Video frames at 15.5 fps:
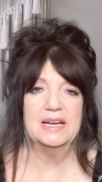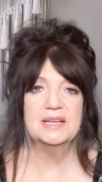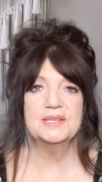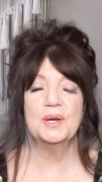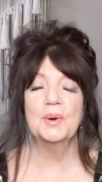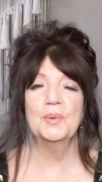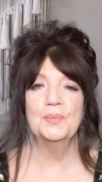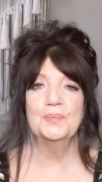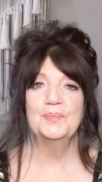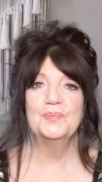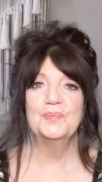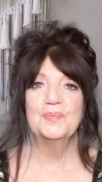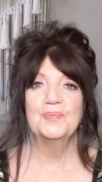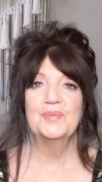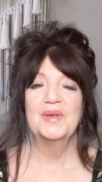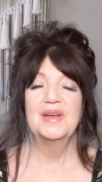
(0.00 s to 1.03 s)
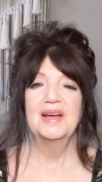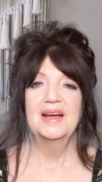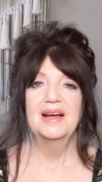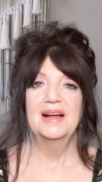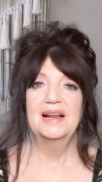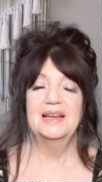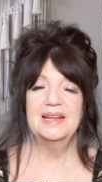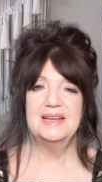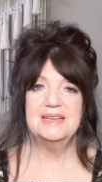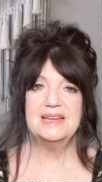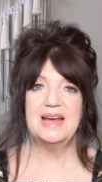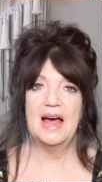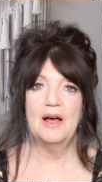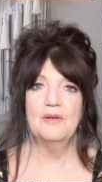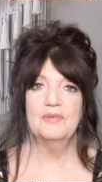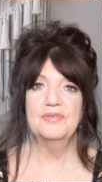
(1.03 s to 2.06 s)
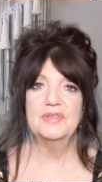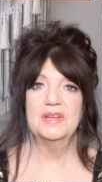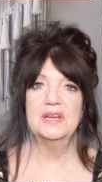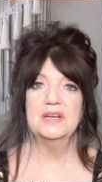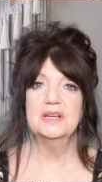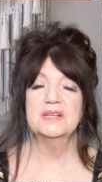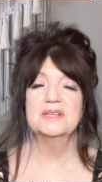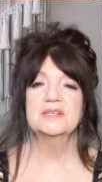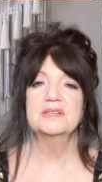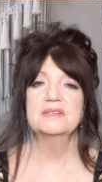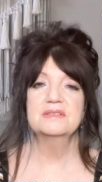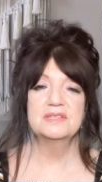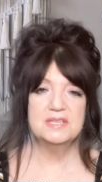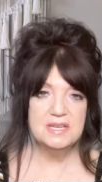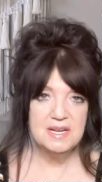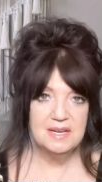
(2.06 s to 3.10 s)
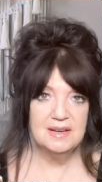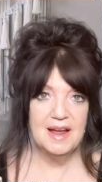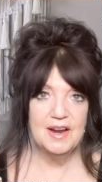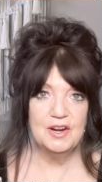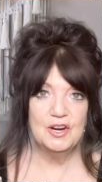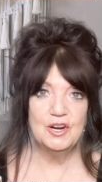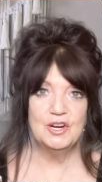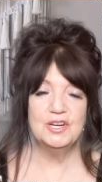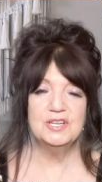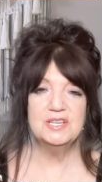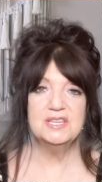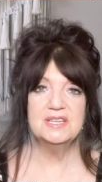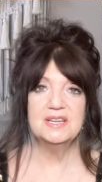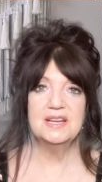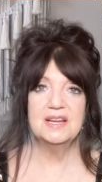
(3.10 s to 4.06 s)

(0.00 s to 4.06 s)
So cleaned out things, decluttered,